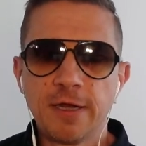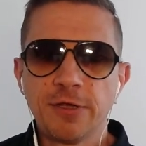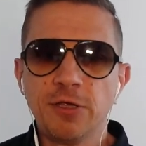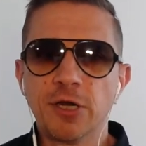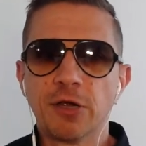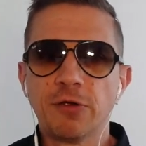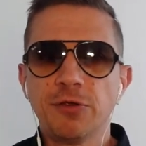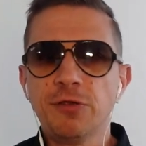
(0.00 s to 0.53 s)
You
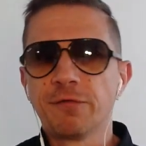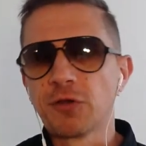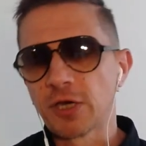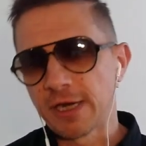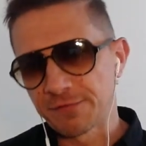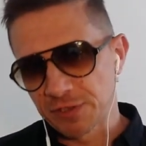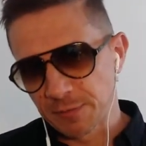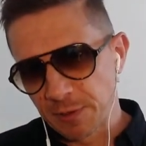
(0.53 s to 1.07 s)
know, you've got to
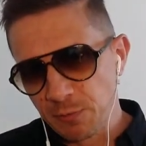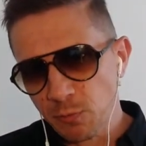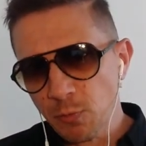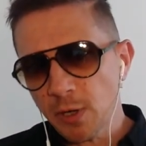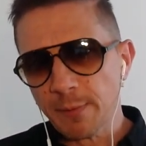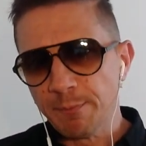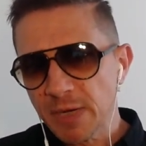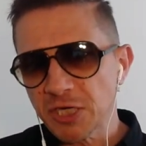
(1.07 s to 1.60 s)
have something
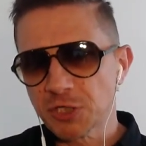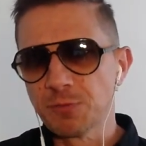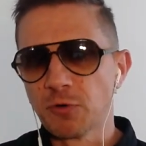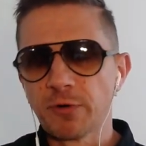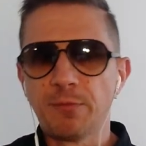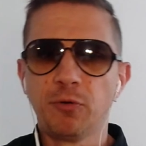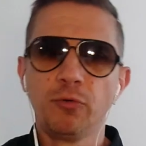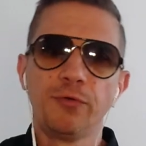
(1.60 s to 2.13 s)
much more
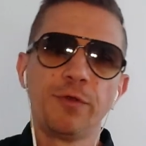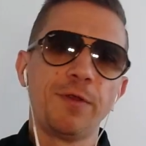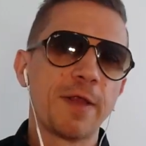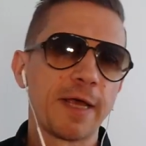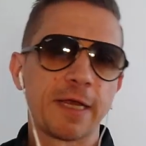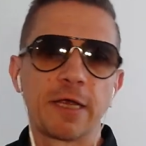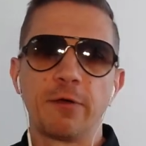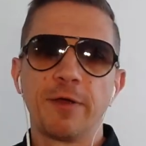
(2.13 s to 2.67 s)
important than
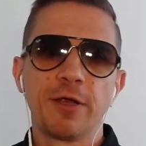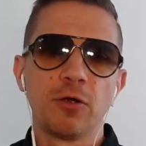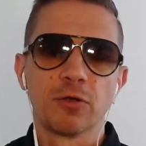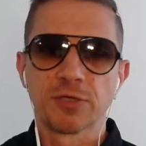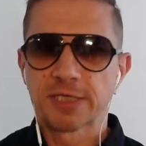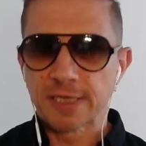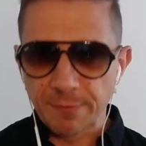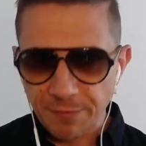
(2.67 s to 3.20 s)
that going
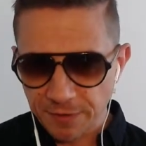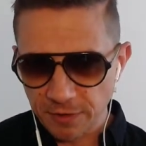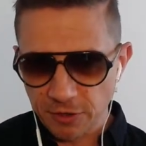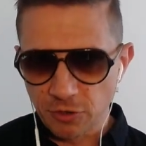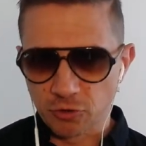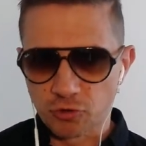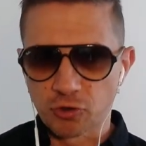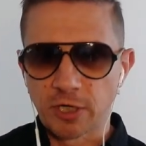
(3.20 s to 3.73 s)
on, something that
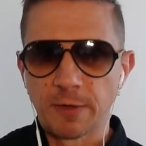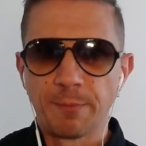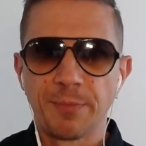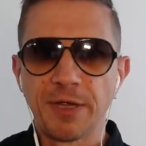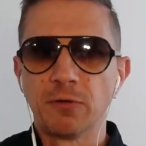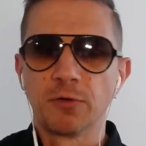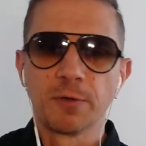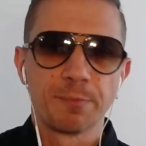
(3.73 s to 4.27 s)
you're trying to
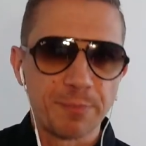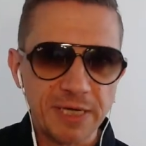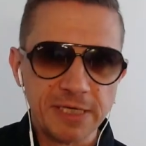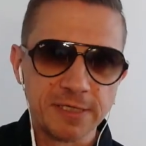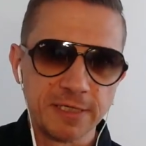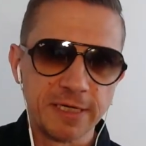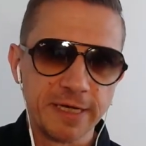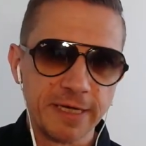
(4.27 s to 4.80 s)
build, a
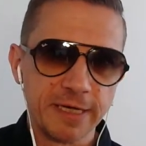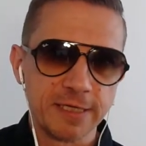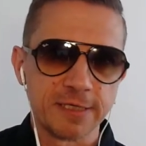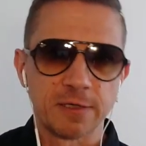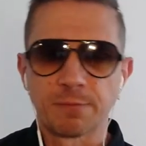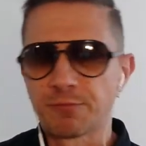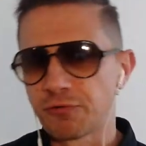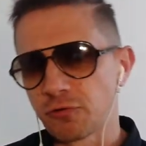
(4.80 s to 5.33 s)
business,
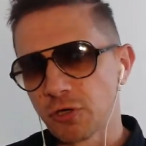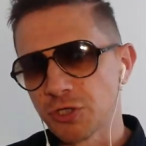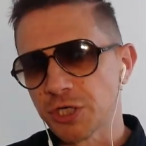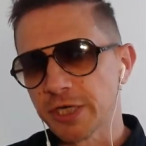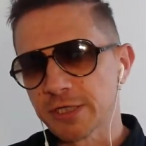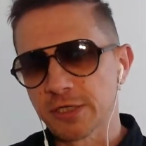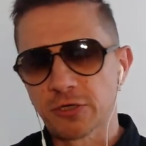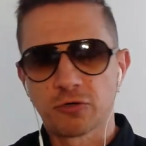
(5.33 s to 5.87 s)
a
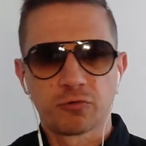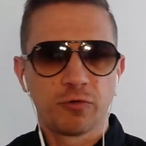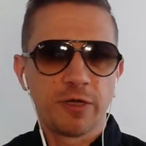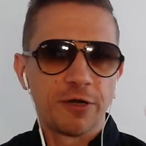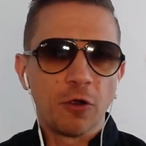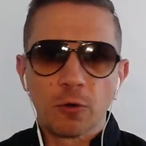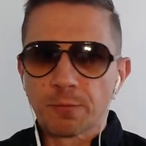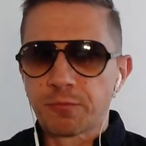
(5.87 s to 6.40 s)
project,
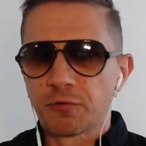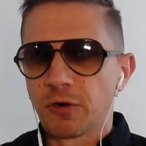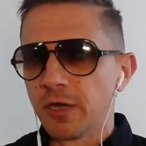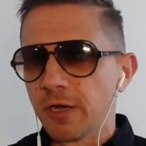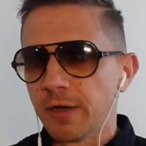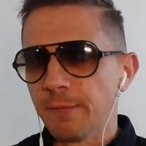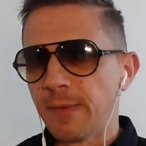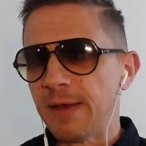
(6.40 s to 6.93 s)
an
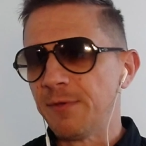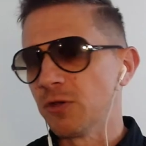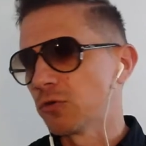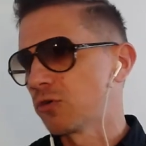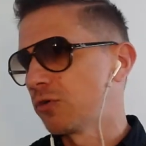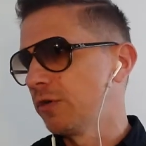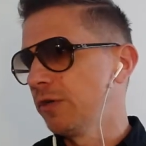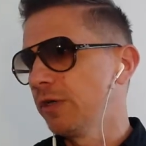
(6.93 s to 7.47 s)
opera, maybe you're,
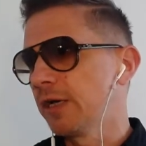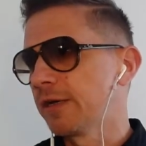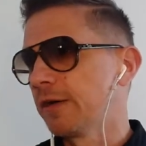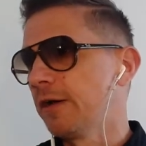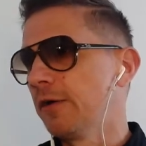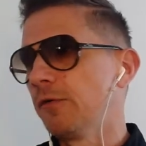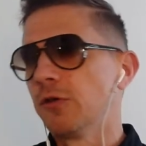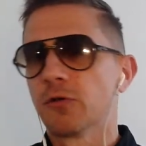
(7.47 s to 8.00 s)
I don't
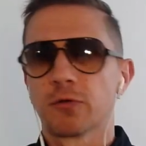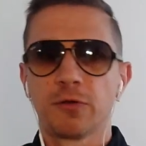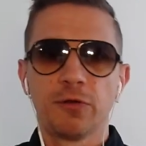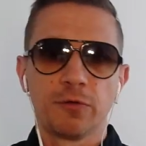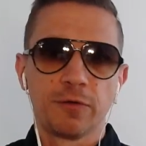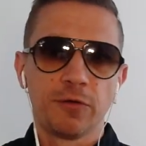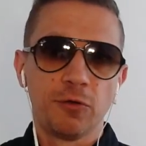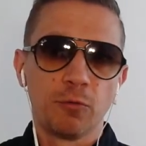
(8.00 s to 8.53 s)
know,
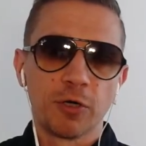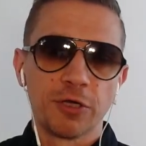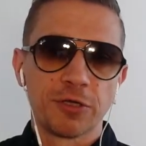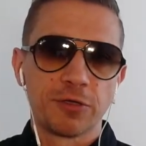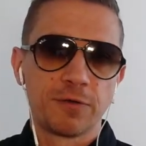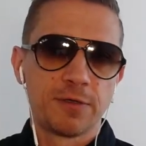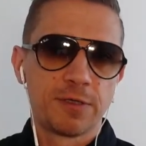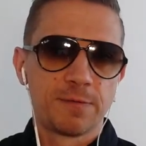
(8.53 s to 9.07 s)
you you want to
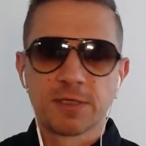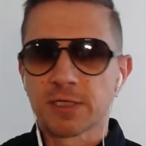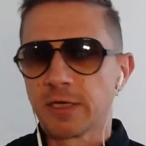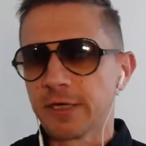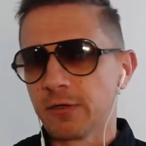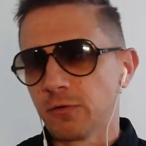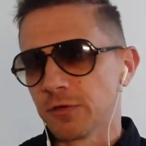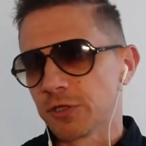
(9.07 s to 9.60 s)

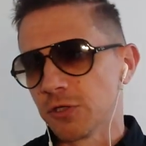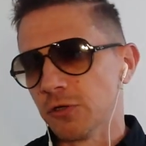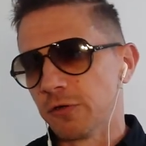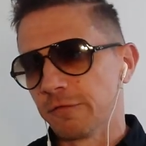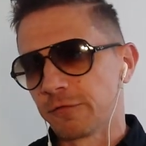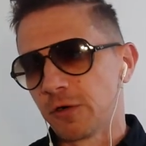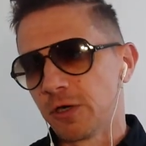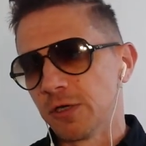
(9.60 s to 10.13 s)
cycle the Tour de
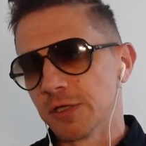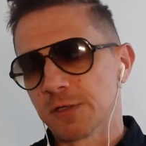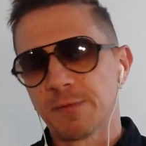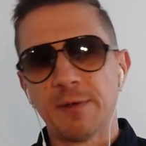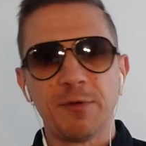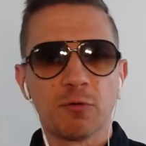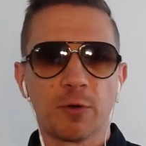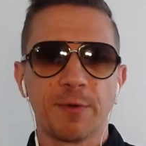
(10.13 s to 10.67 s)
France.
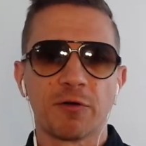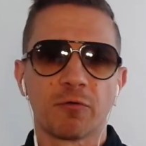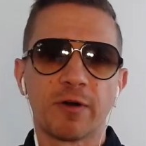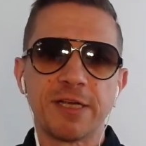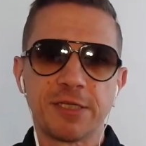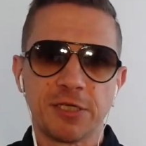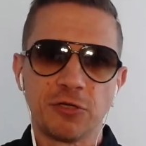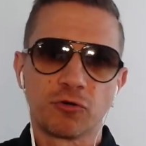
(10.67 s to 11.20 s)
Maybe you want to be a
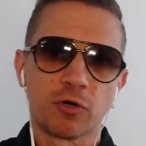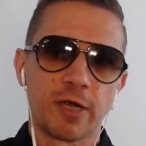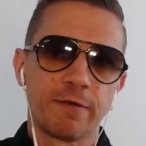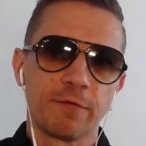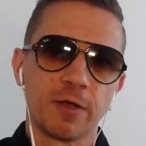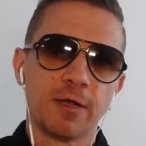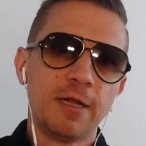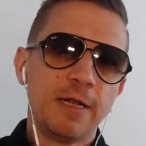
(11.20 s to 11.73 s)
racing
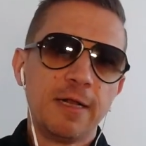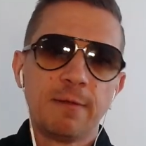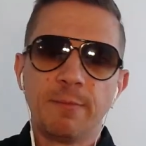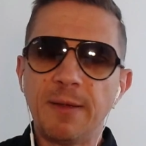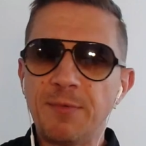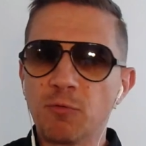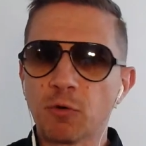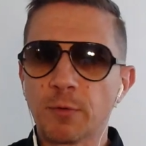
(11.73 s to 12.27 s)
driver.
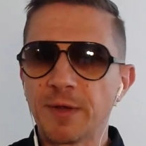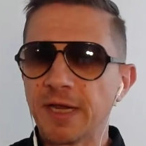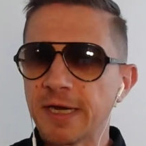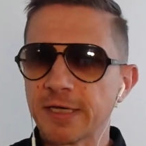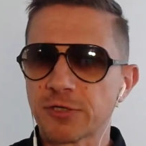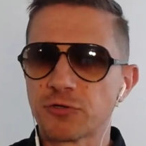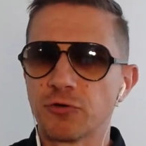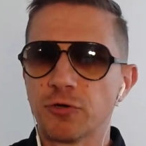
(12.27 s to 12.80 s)
Maybe you want to be an
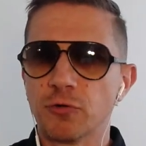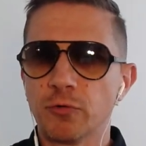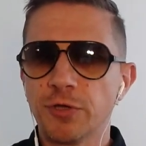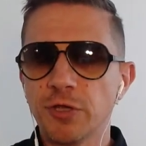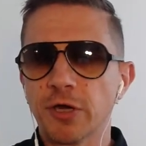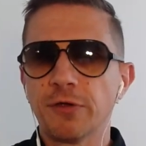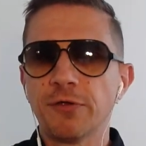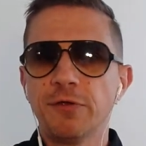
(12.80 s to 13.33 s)
astronaut.
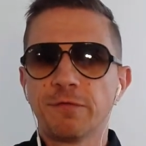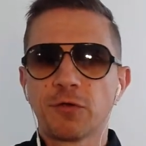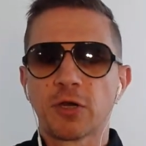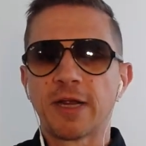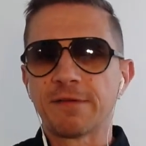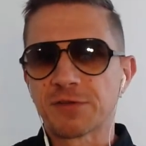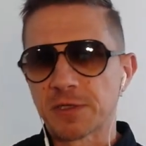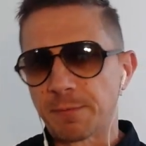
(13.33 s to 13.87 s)
You know, you've got to
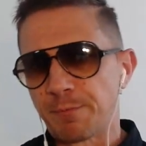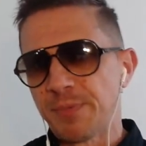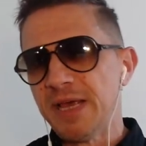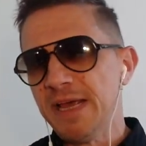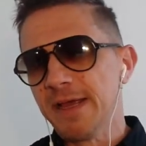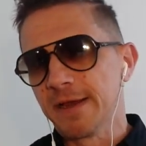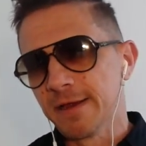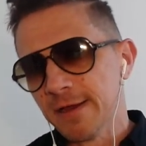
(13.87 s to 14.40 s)
have some
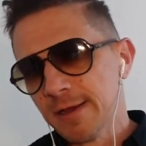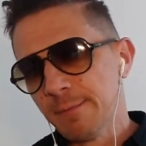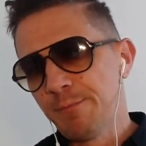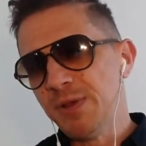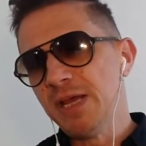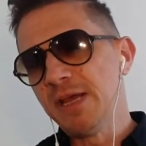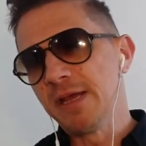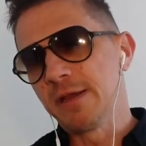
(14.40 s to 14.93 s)
big,
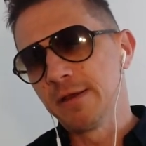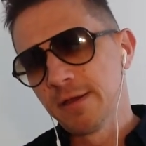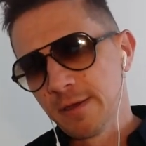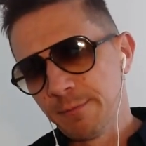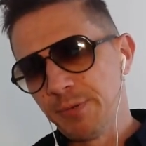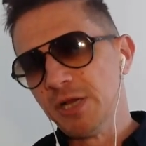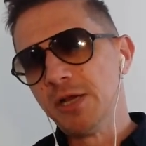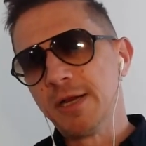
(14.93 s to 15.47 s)
big
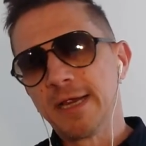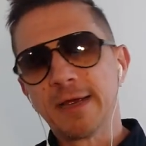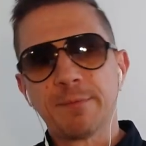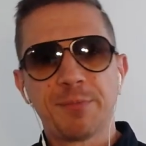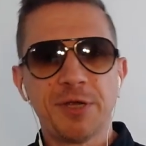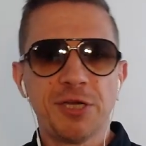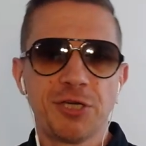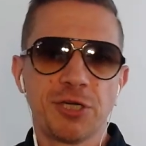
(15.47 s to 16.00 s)
burning
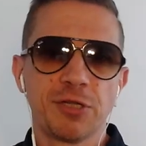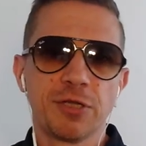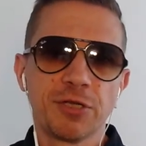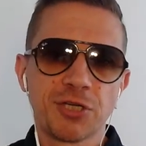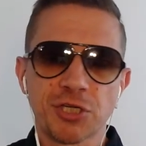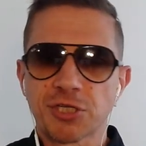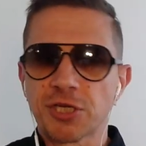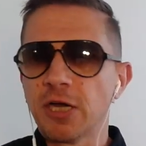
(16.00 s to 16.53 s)
ambition that
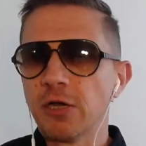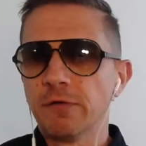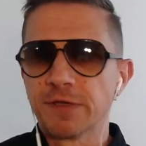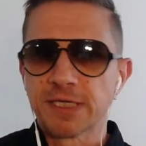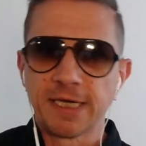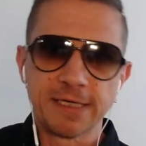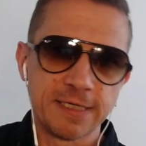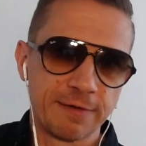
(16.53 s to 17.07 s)
just
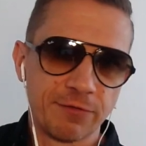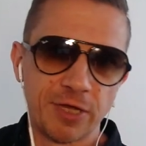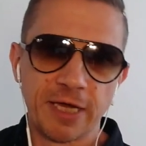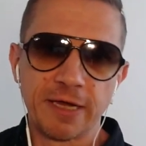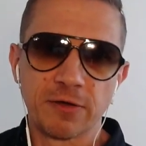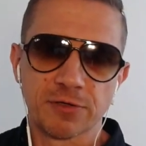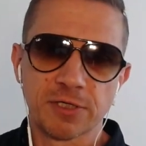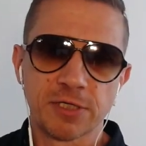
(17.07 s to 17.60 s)
overtakes everything
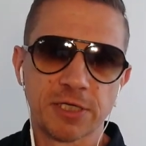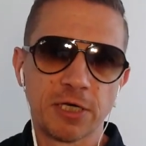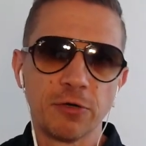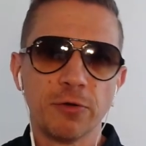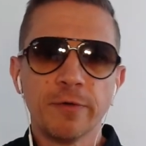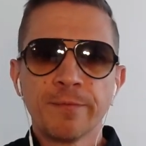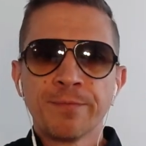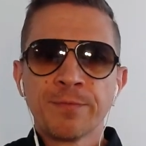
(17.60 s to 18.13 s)
else. And
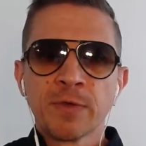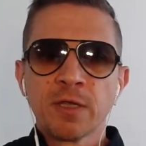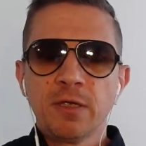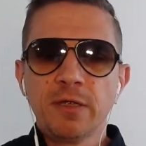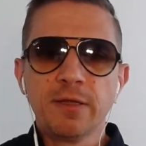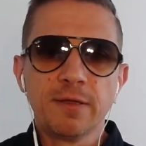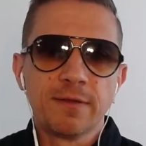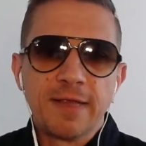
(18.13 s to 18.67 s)
so
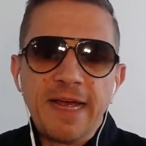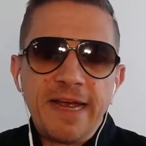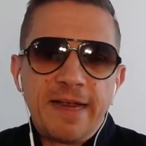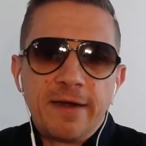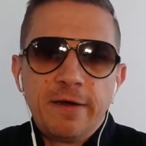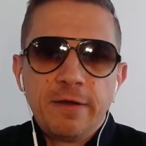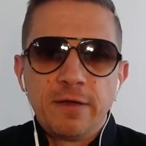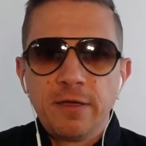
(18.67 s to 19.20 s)

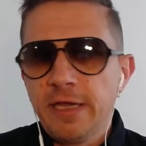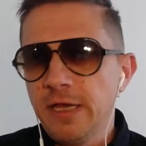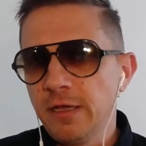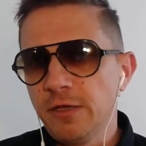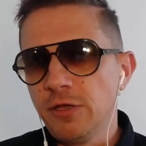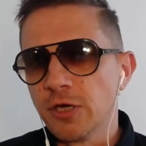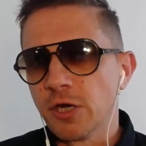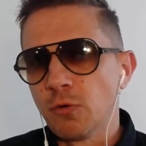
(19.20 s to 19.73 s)
then,
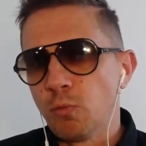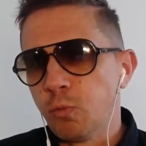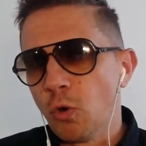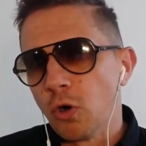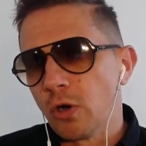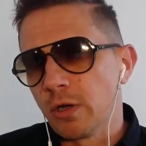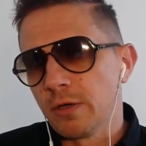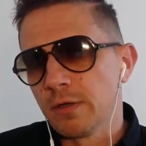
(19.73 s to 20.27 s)
you know,
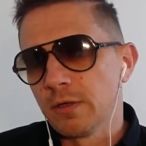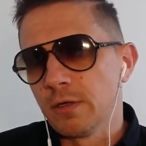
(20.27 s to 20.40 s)
what